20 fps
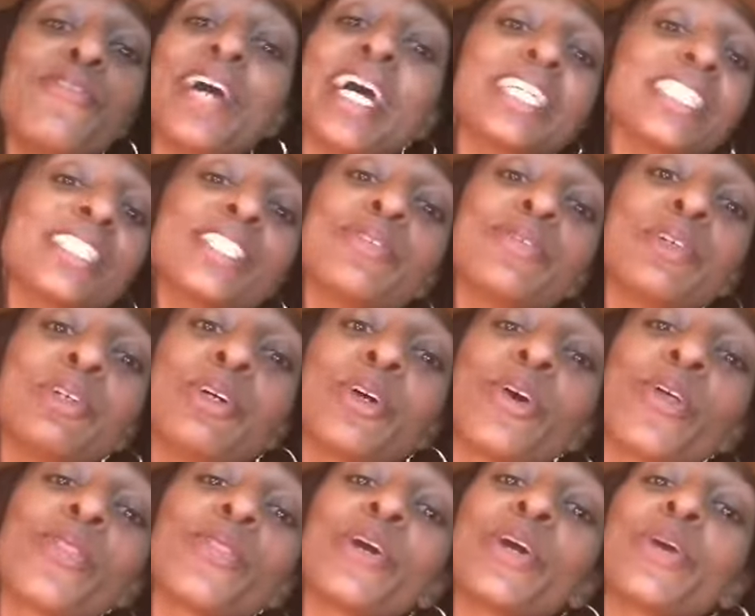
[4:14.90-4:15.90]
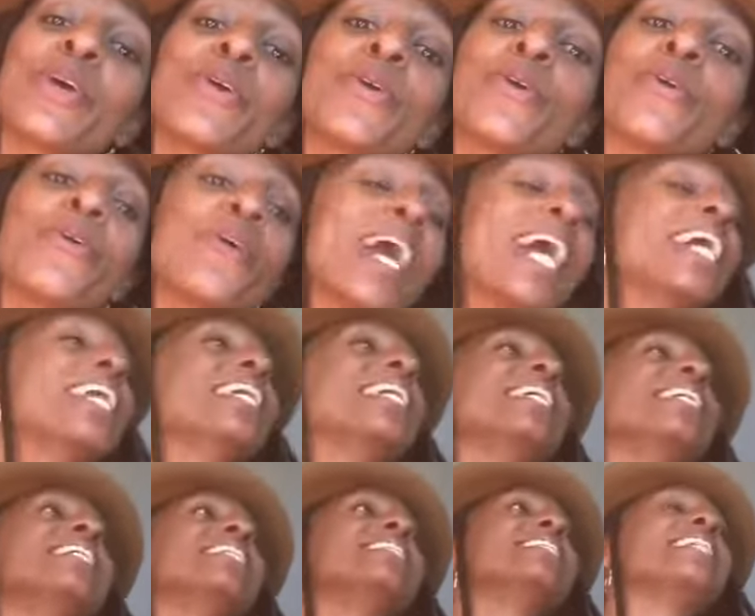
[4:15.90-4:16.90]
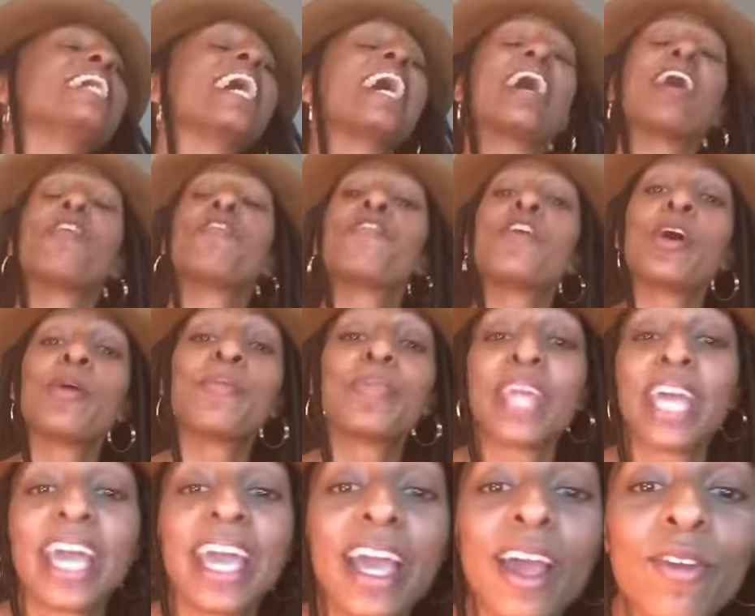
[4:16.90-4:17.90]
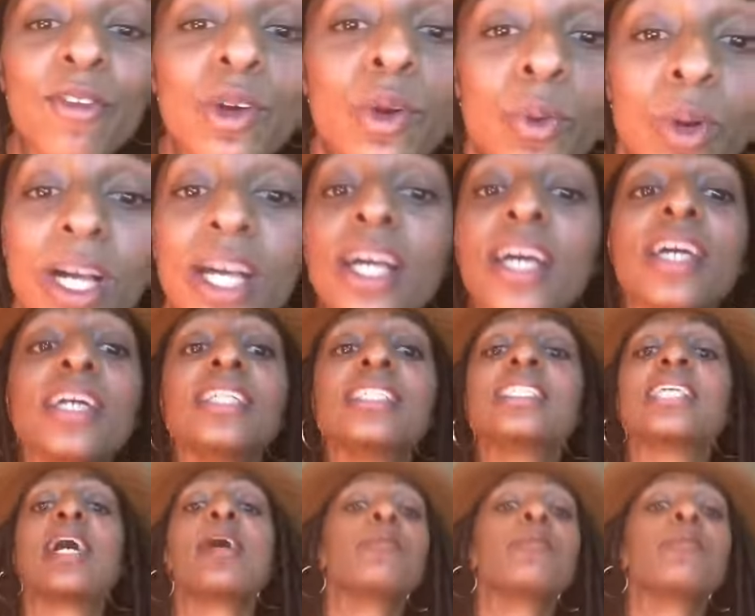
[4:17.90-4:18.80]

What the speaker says: Festival, the greatest F up that ever was.